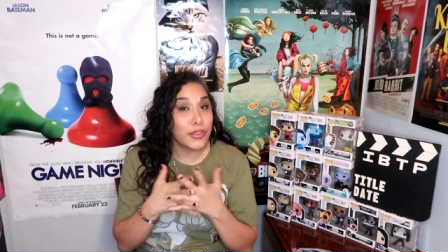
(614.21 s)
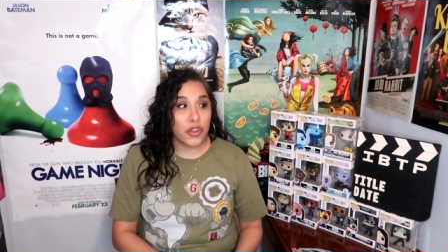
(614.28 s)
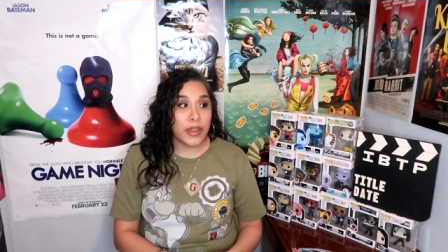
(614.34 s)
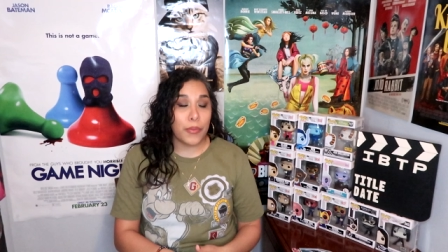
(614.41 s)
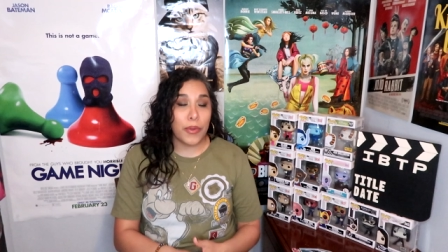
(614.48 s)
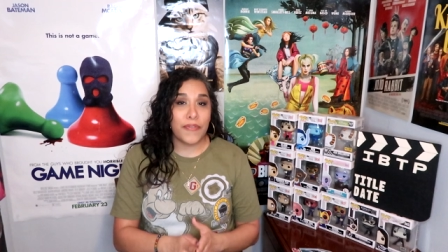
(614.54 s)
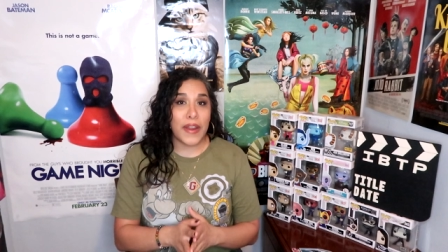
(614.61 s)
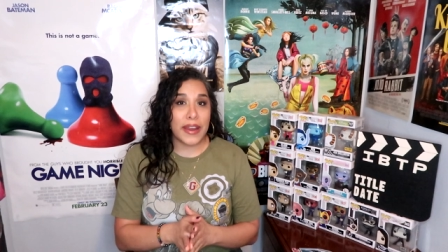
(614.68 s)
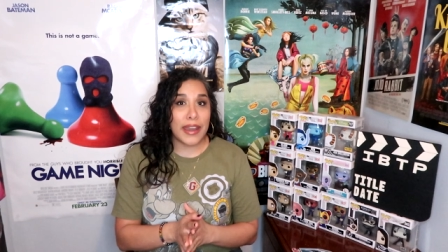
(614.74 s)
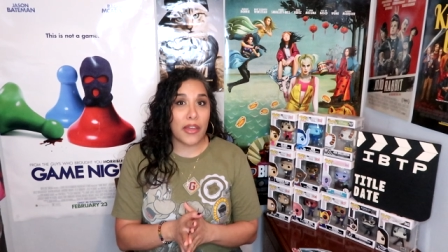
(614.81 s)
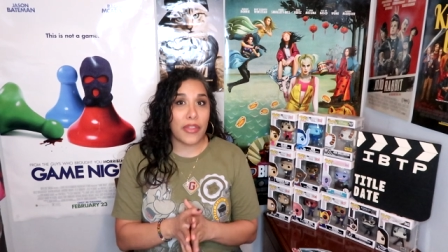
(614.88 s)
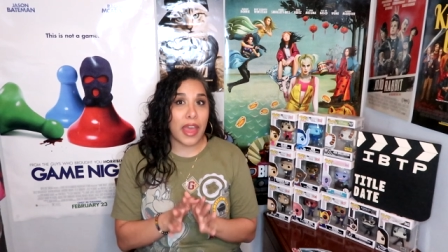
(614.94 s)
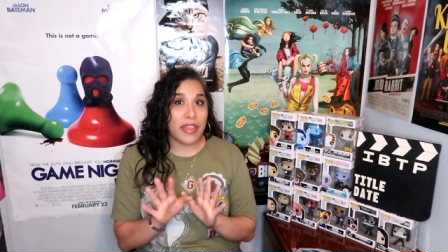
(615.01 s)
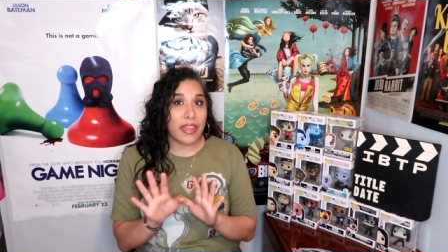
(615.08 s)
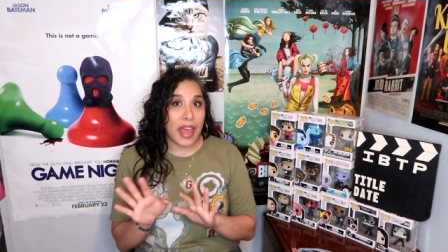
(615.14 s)
So then we find
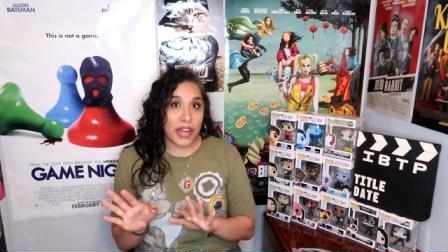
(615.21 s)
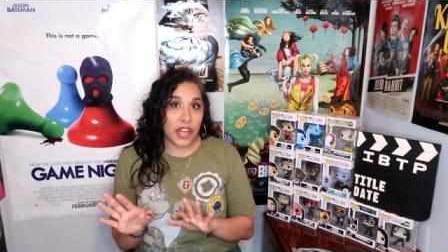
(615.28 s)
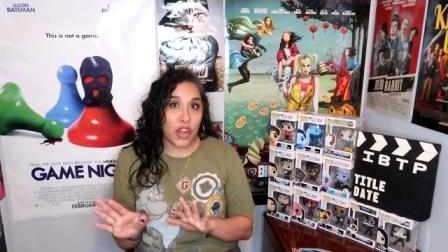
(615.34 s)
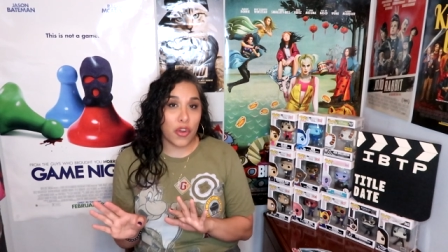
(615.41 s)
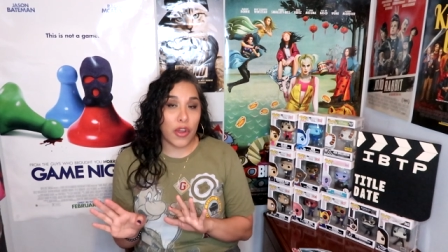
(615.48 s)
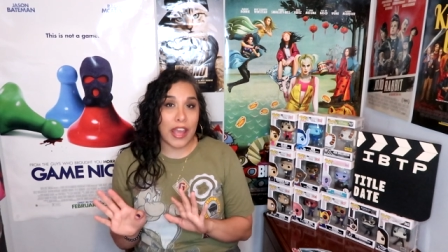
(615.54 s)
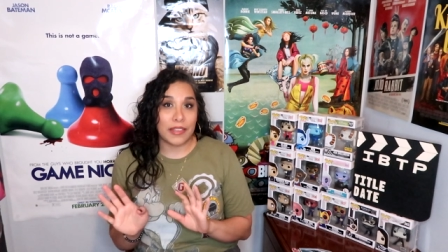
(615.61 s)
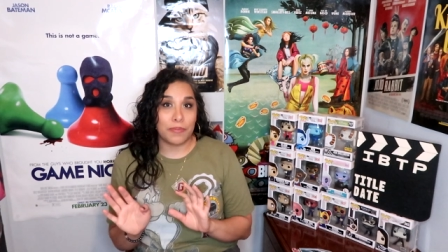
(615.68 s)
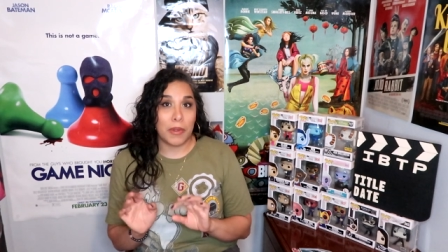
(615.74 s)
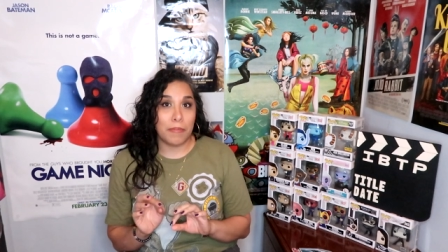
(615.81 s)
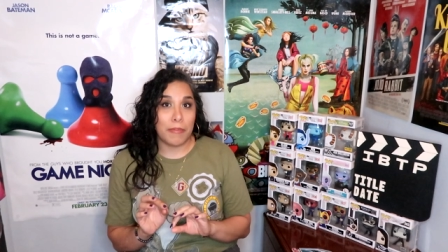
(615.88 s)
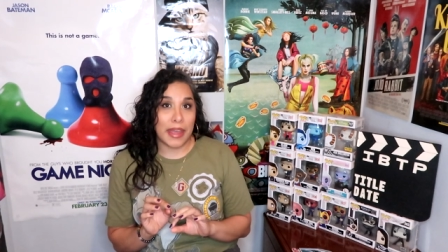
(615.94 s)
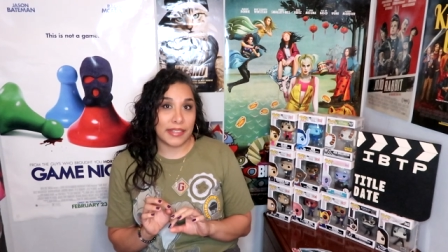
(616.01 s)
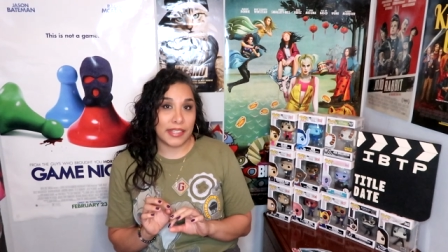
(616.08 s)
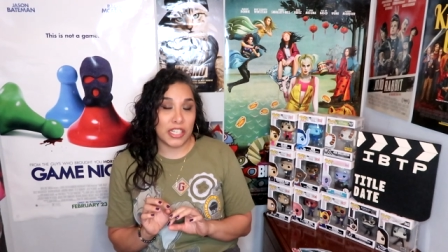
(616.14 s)
out that Dario has
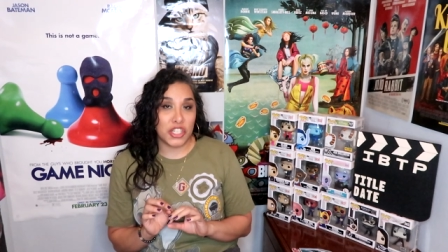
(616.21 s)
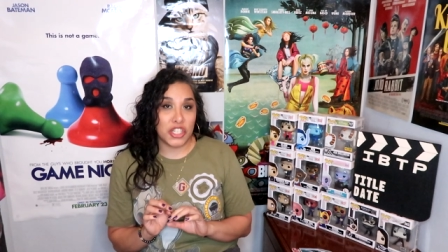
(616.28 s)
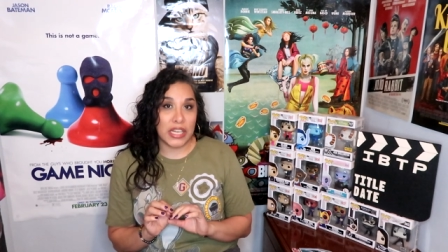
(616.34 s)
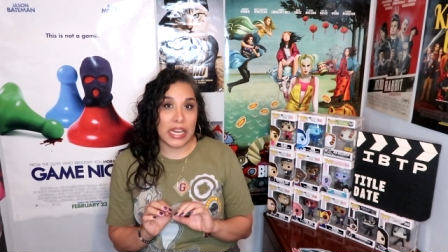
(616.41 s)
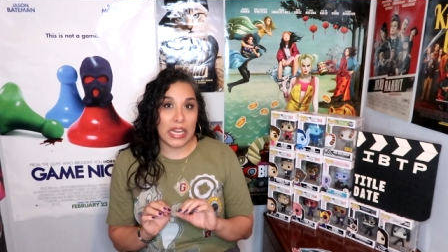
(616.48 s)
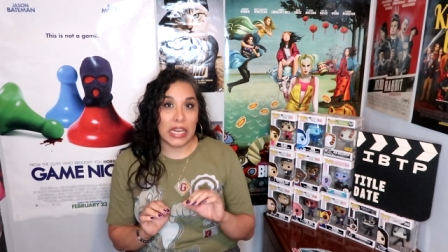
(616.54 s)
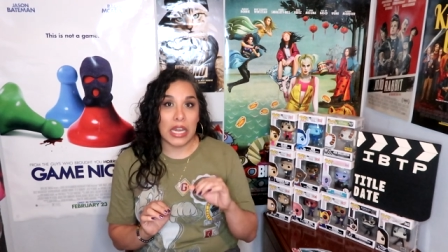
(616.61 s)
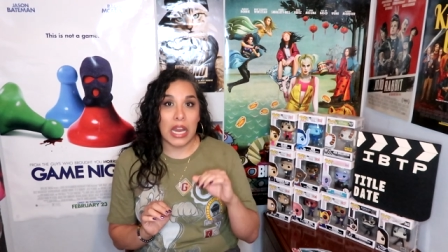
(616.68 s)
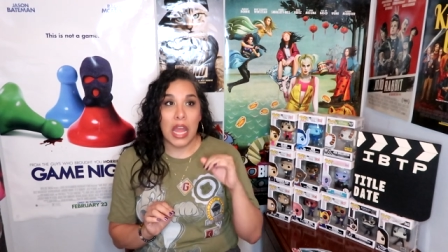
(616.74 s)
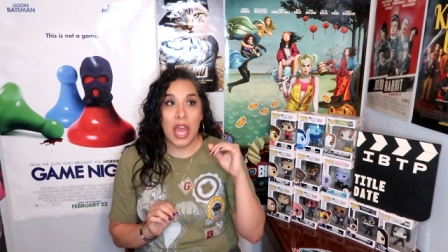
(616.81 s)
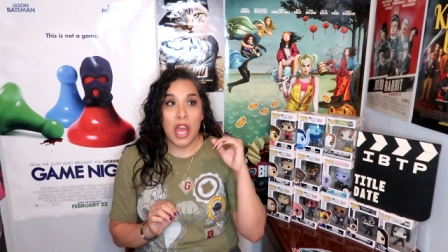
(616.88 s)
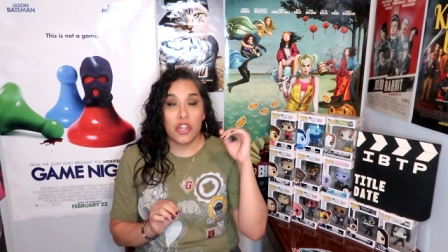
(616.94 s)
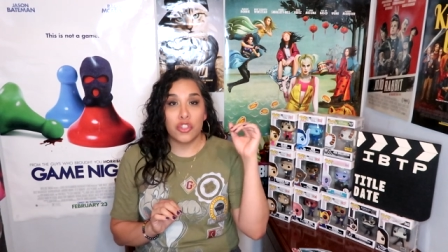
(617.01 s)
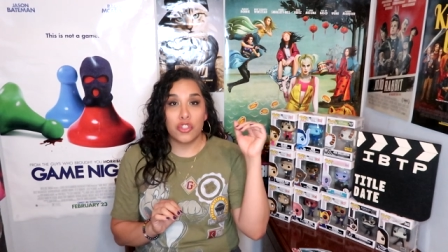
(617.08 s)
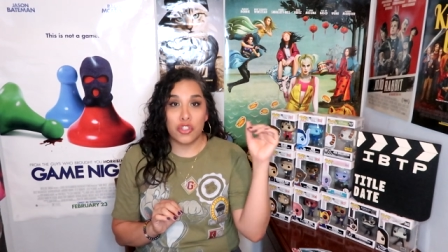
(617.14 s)
been messaging
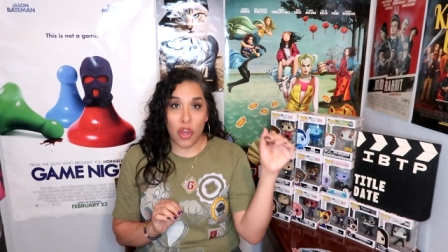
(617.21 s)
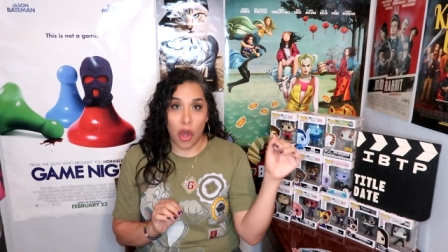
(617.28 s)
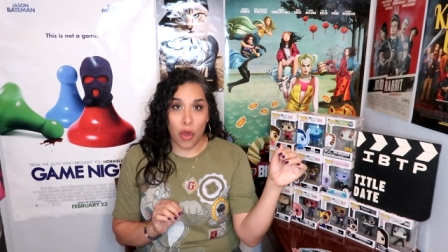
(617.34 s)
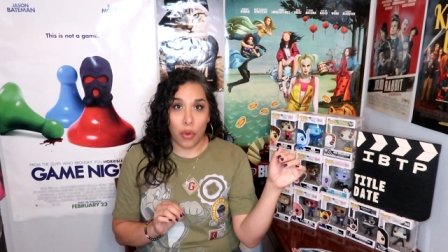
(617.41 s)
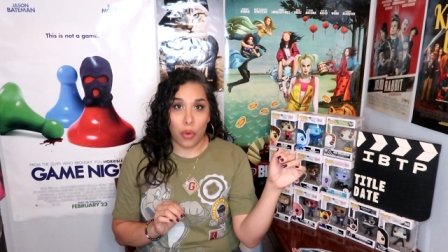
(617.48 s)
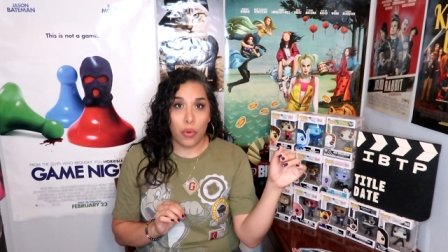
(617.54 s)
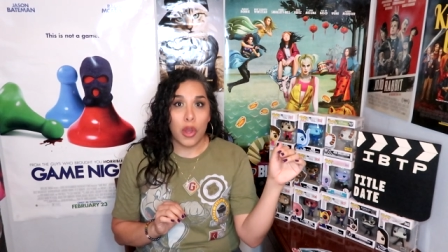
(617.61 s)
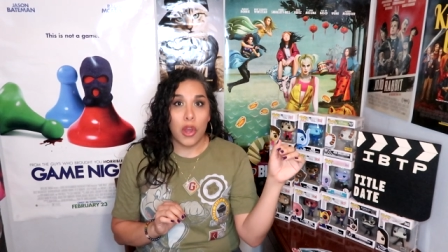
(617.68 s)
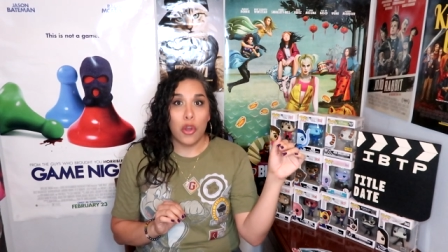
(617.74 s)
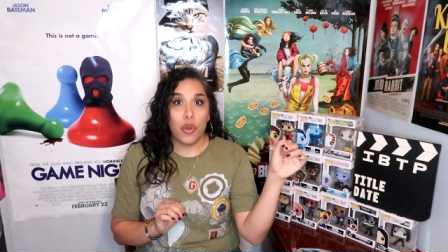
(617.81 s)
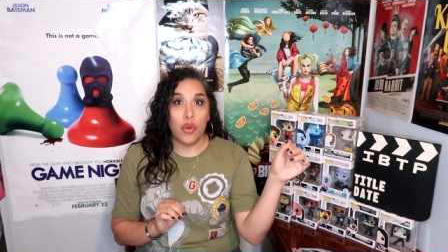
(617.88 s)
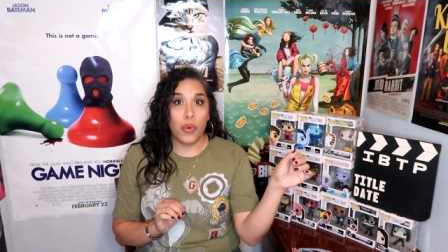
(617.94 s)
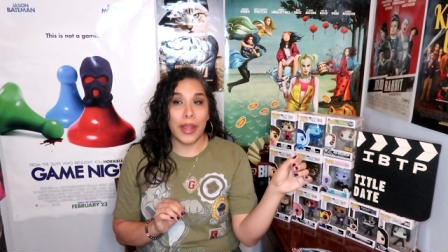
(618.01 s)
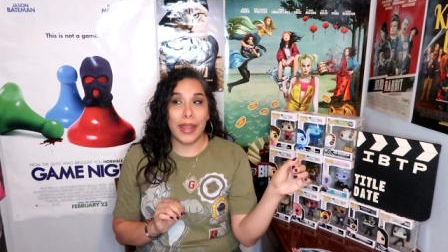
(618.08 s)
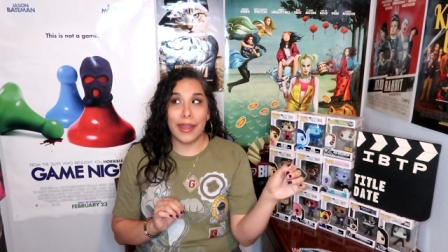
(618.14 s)
Zoe,
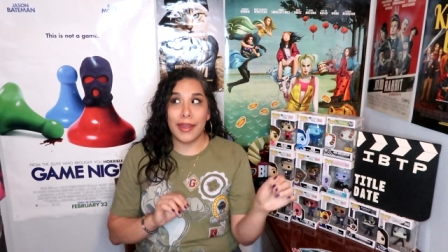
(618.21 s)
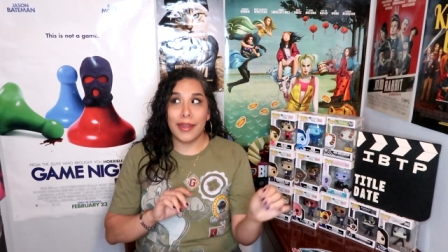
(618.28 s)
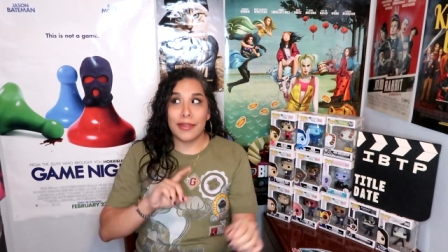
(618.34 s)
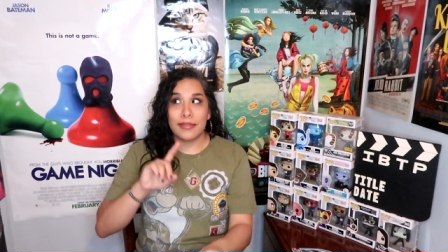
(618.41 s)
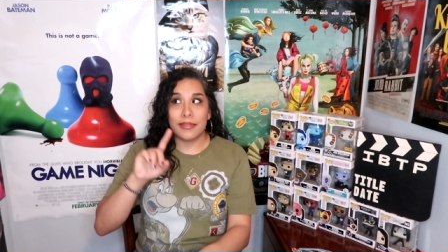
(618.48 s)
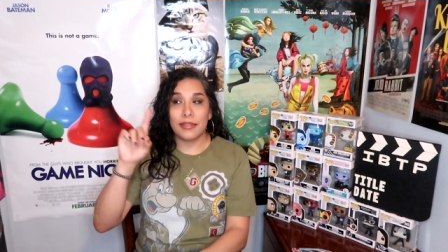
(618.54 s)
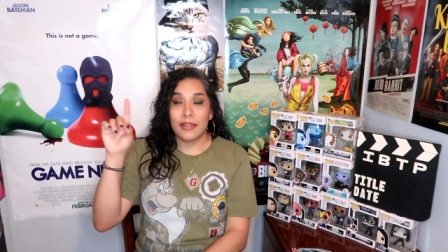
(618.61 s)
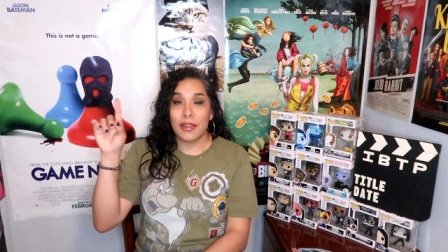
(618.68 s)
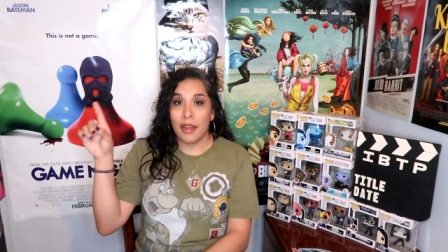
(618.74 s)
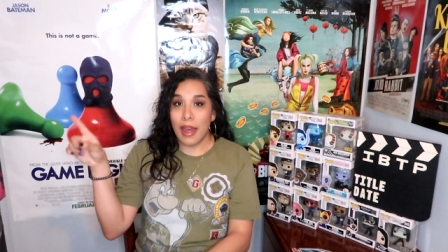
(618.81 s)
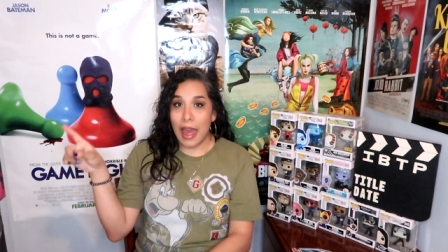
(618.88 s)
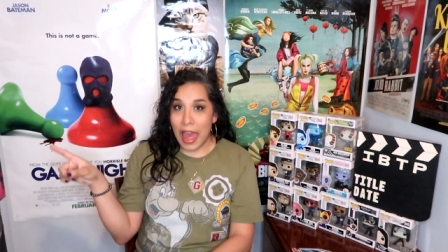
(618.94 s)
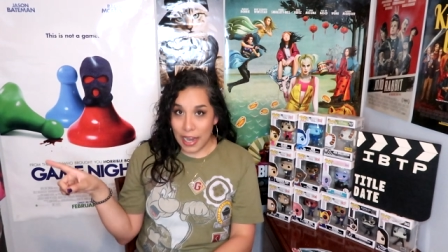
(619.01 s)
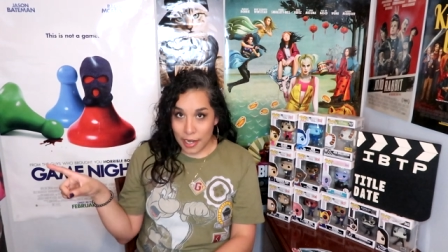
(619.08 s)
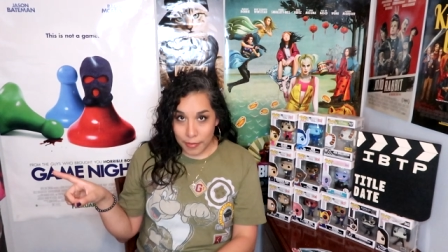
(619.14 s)
who is
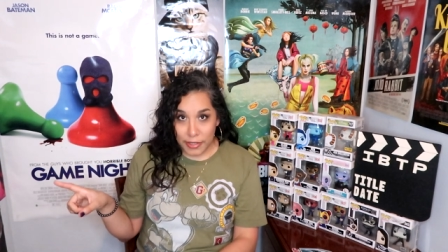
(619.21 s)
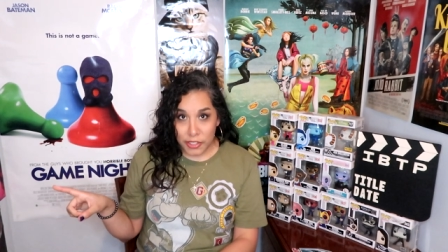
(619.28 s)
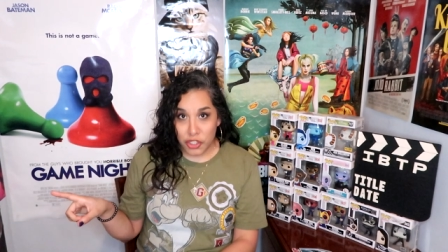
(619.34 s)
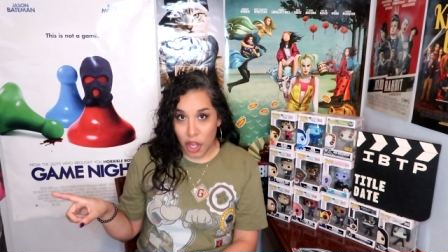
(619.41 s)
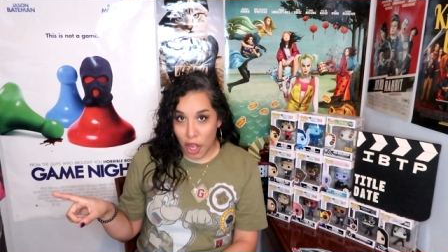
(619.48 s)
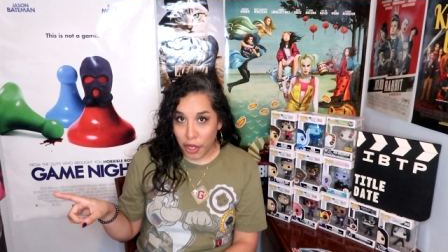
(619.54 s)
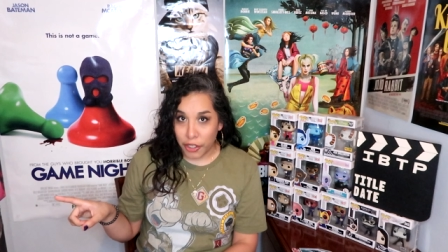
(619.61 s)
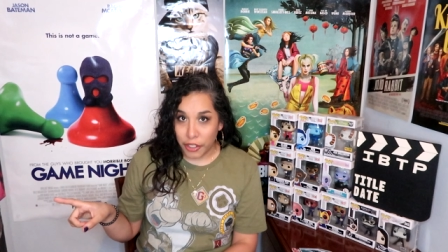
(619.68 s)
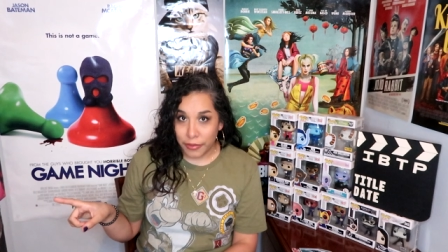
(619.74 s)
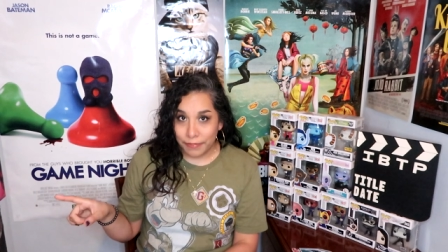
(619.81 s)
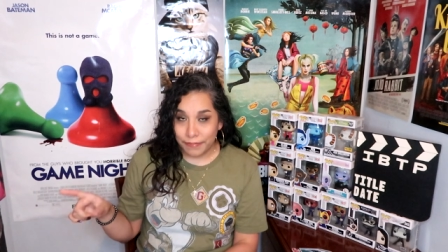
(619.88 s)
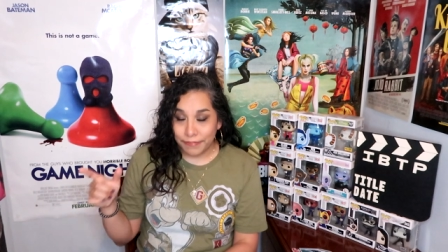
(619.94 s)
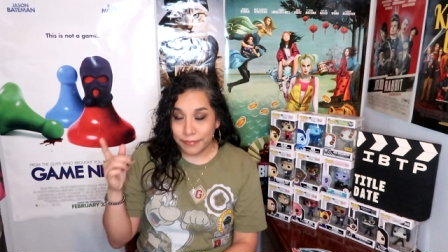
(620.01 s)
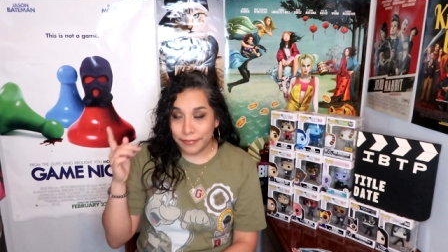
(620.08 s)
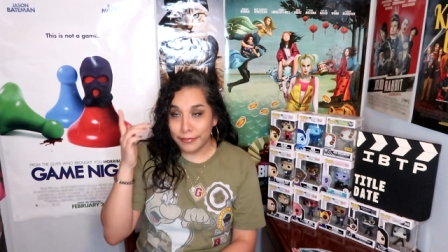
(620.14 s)
Alma's
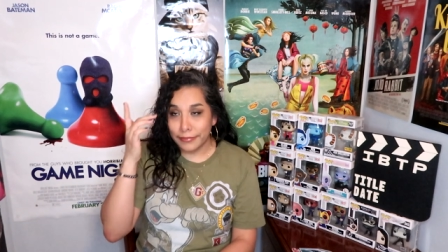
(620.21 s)
daughter.